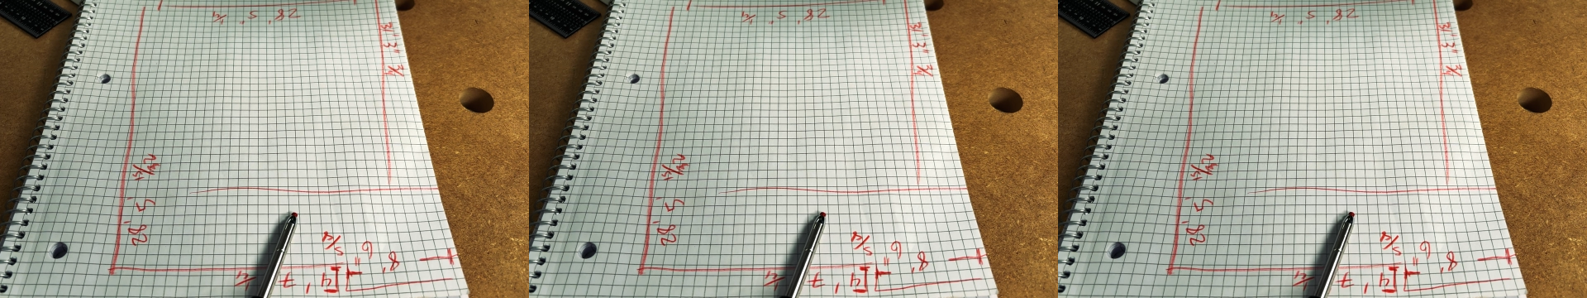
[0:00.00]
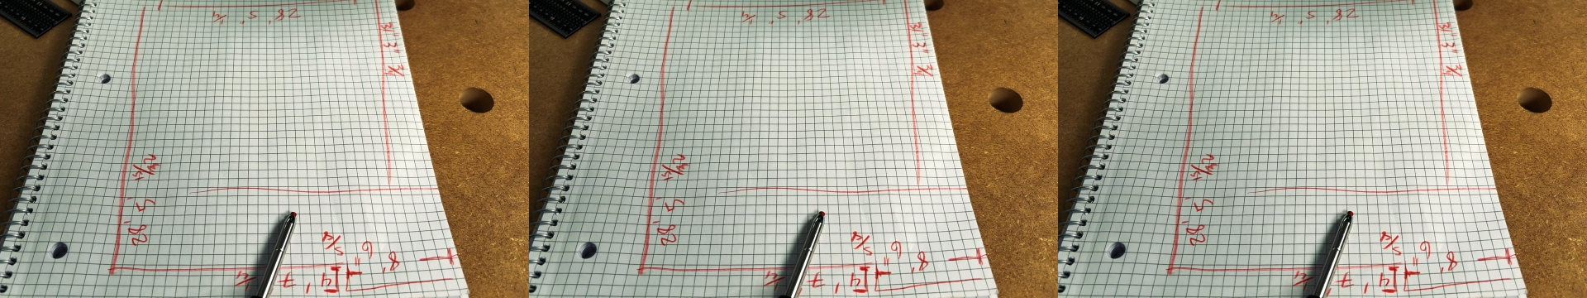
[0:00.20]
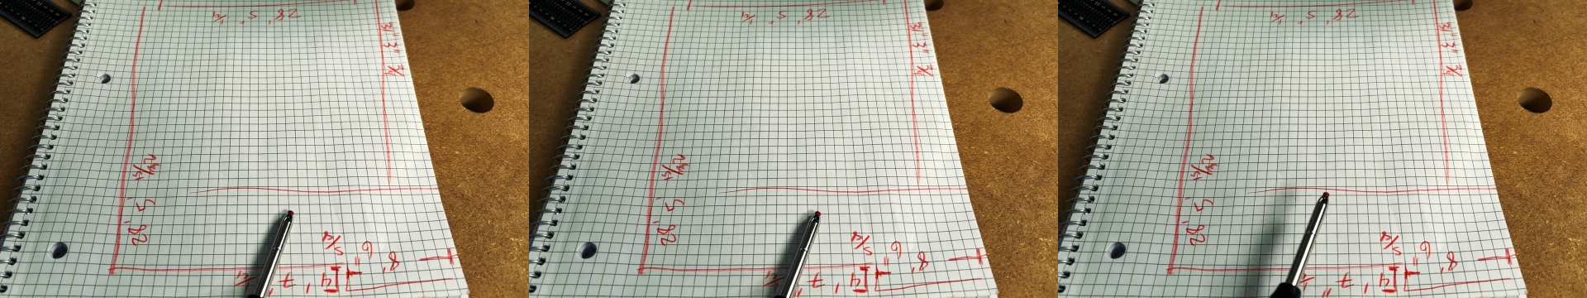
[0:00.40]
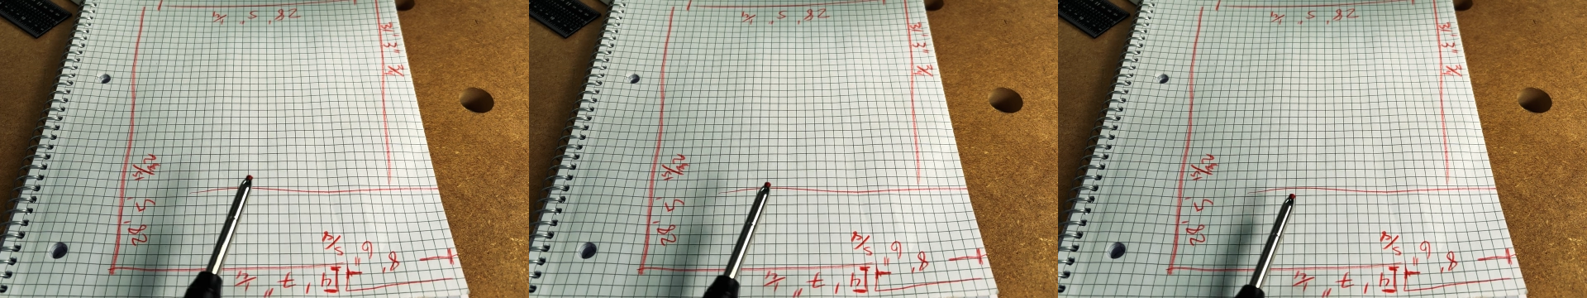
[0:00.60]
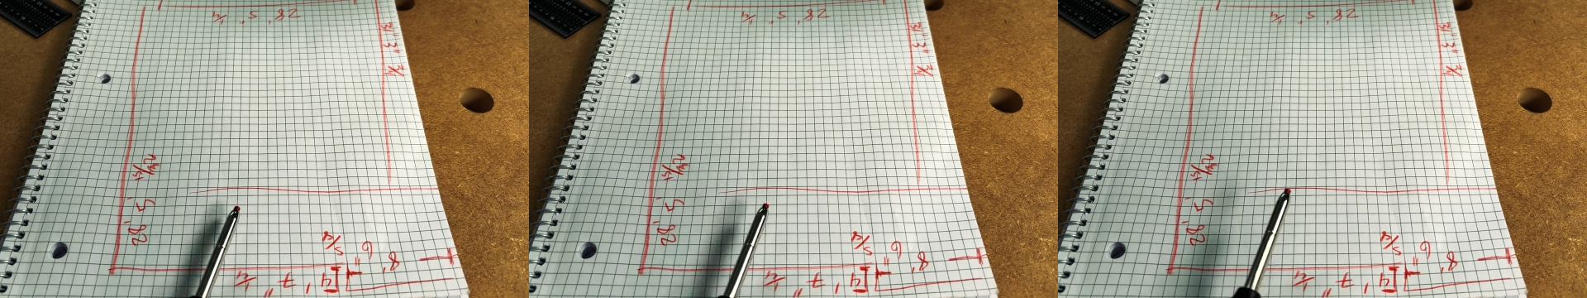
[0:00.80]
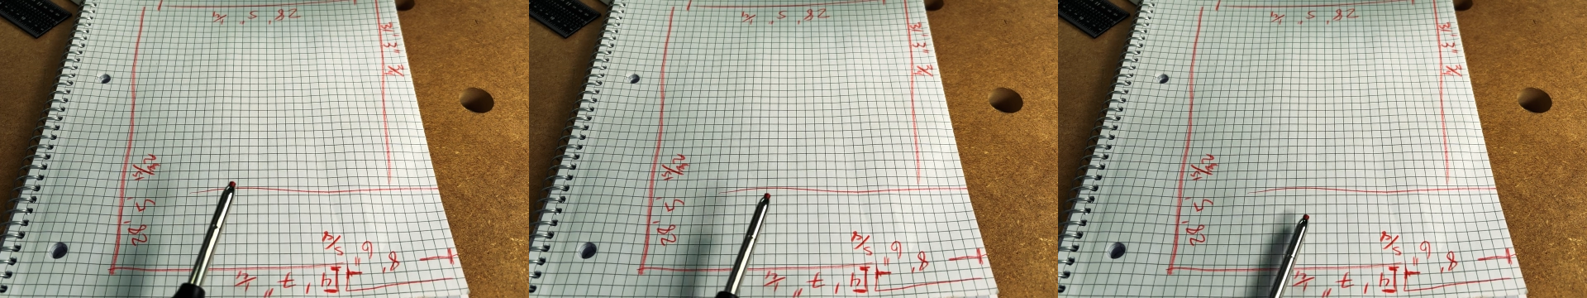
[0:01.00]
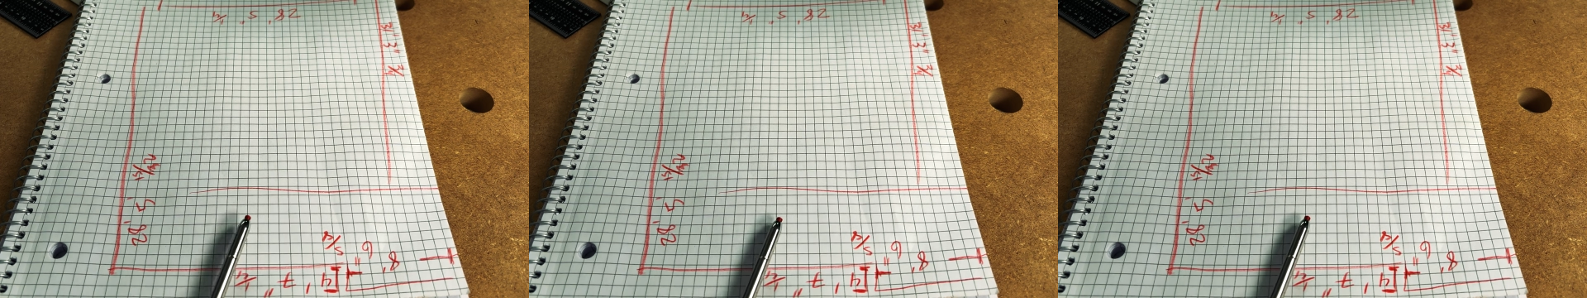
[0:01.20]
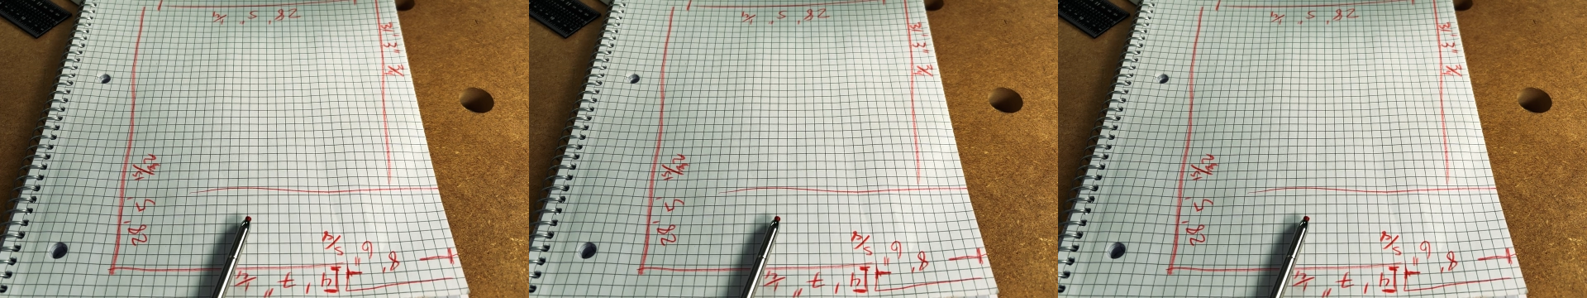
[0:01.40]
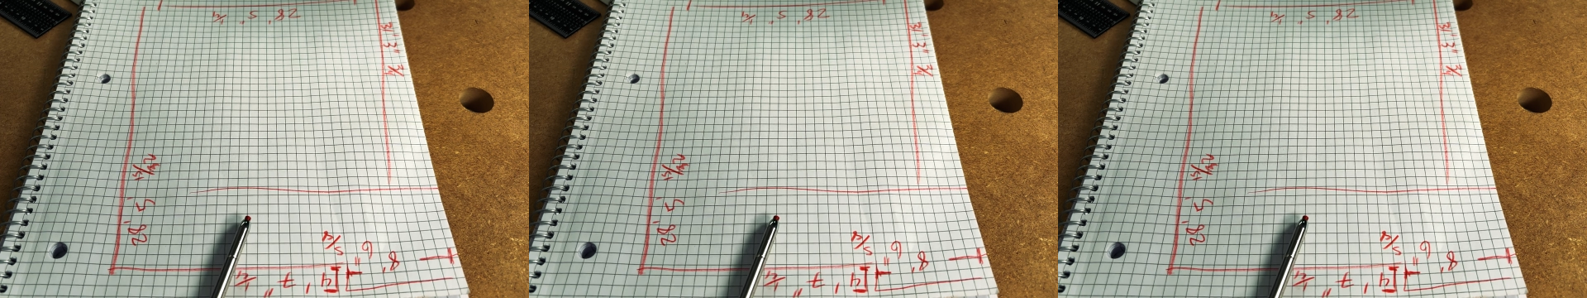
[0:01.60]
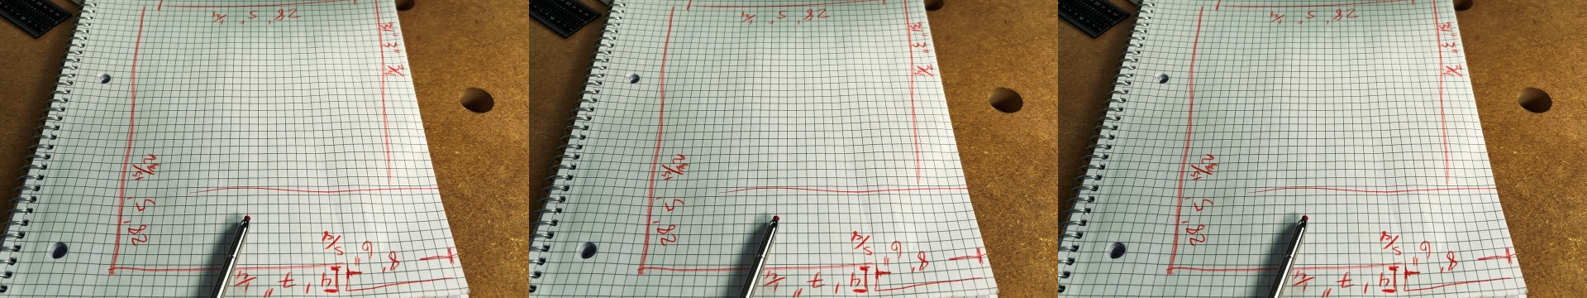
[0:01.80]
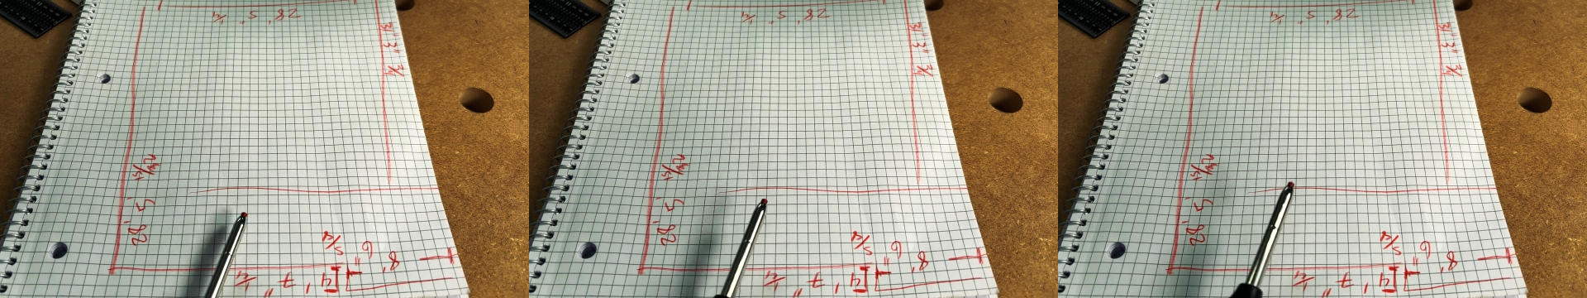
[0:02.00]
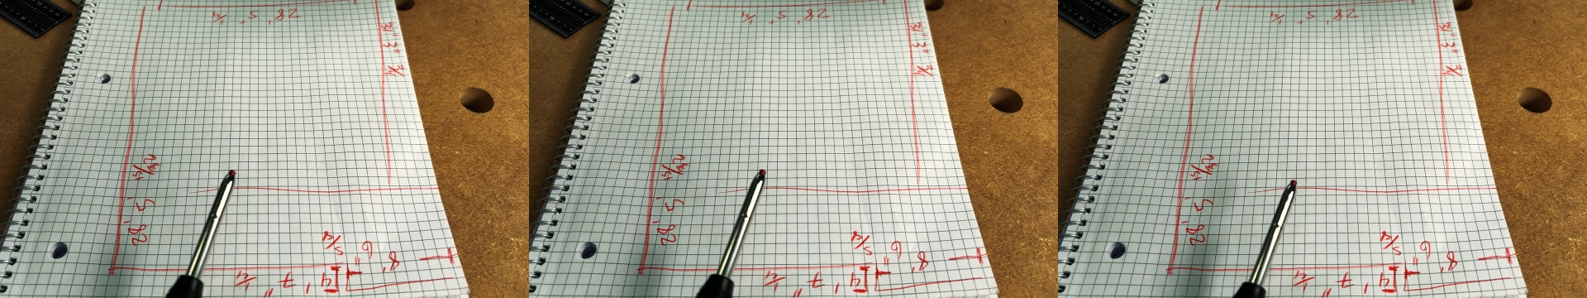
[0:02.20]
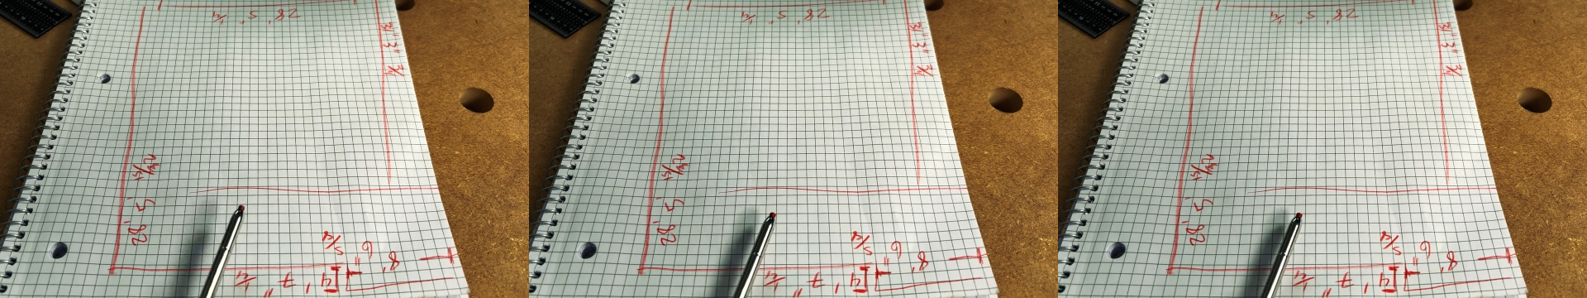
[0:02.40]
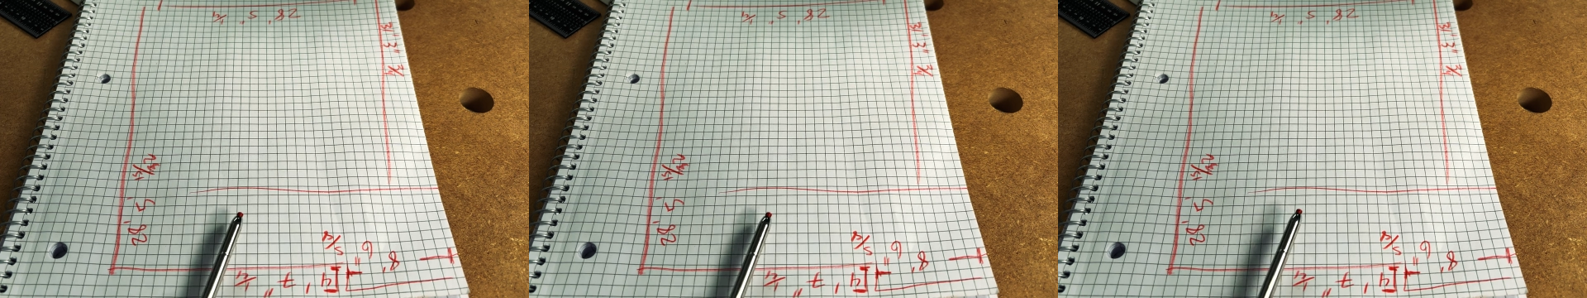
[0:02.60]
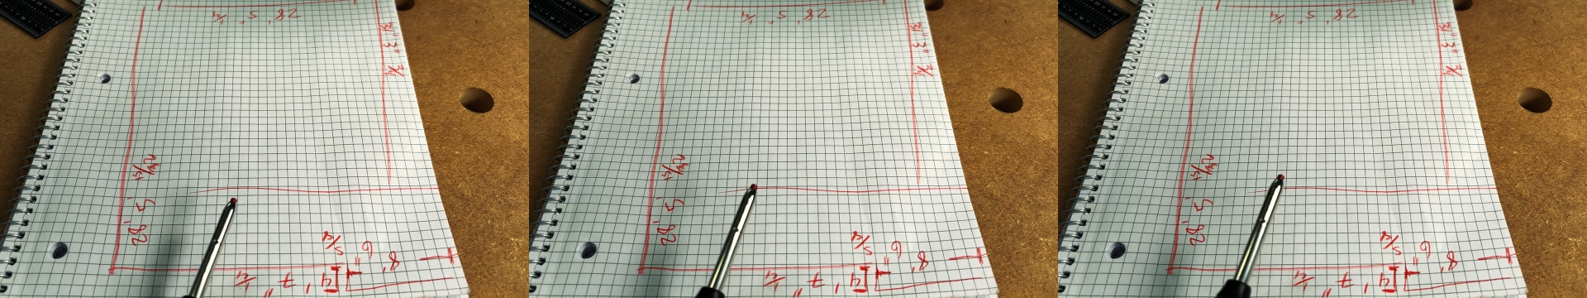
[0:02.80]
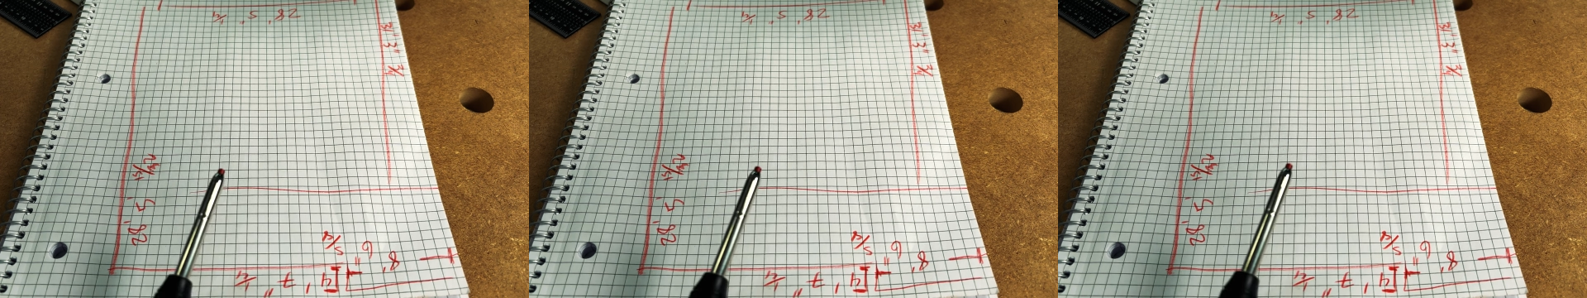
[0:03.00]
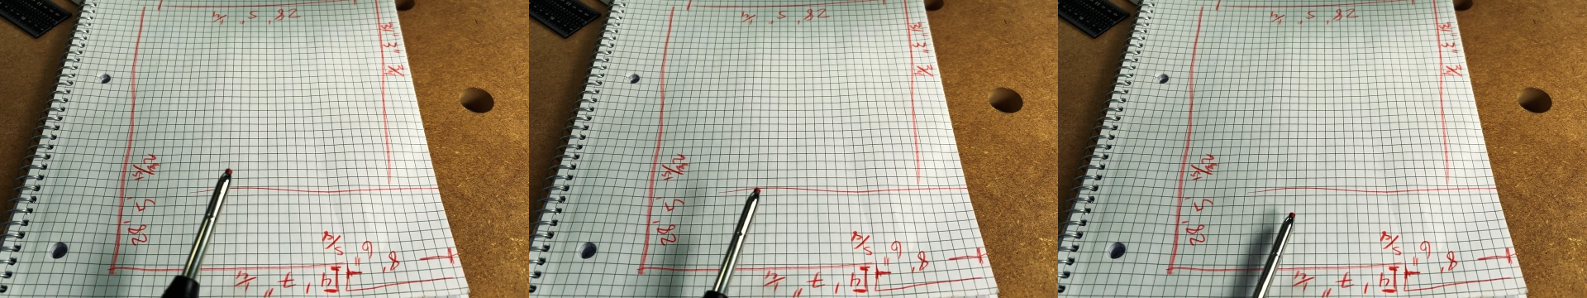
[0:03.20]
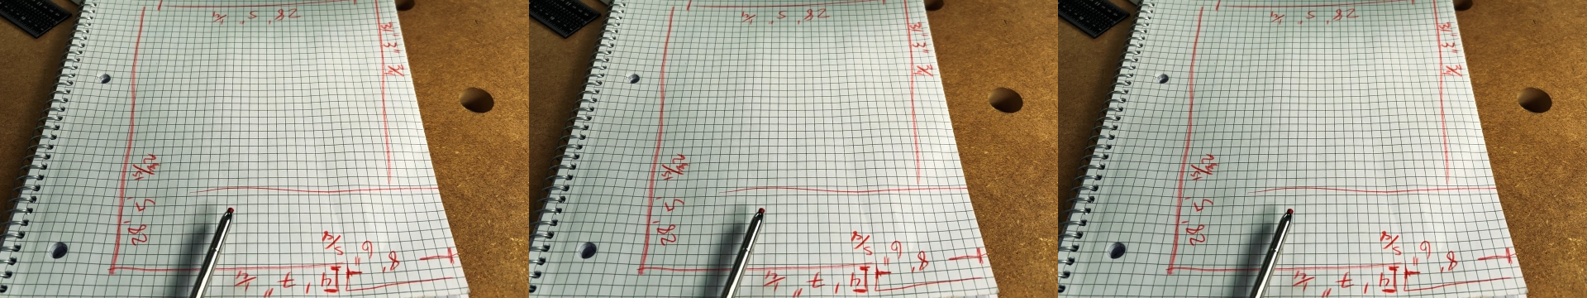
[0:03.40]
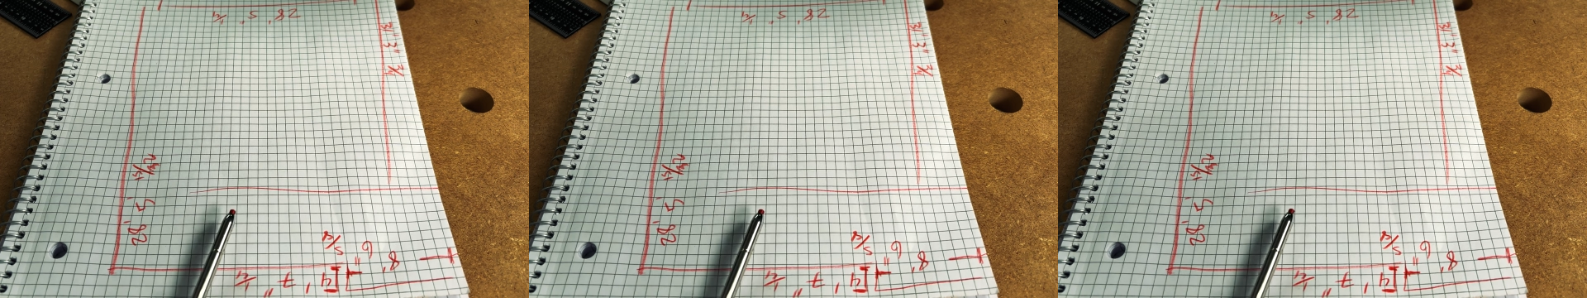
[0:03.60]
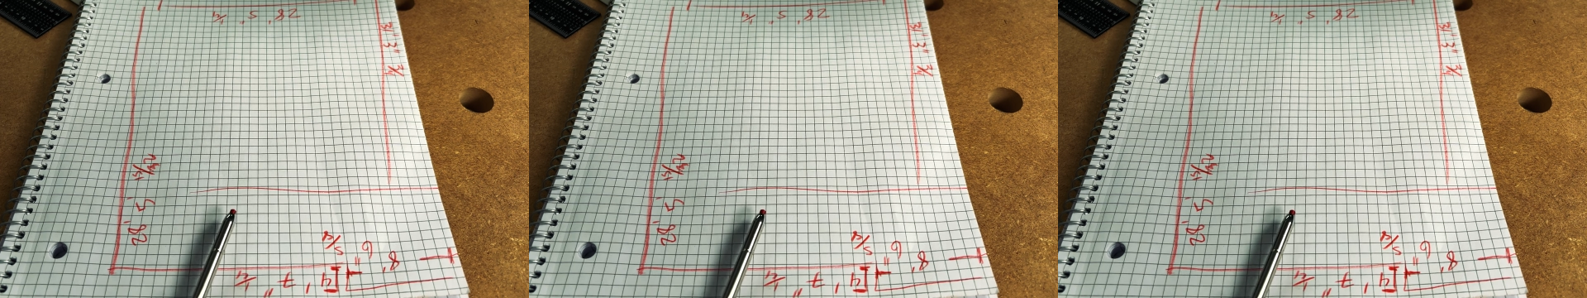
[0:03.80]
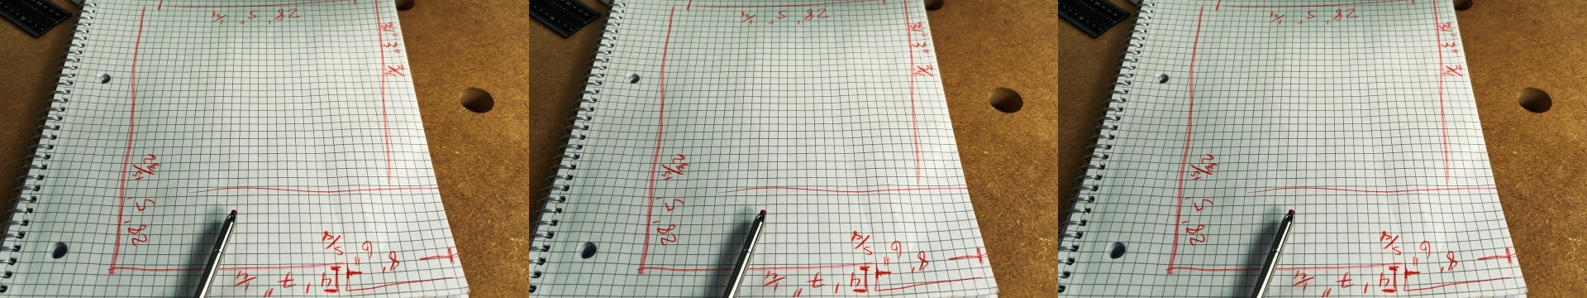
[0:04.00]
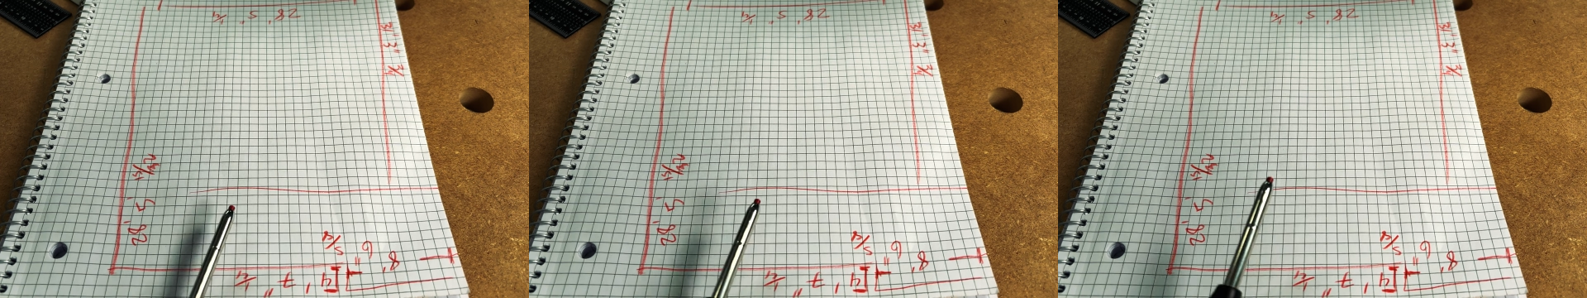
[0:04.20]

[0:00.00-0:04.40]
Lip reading: Nobody's mouth can be seen.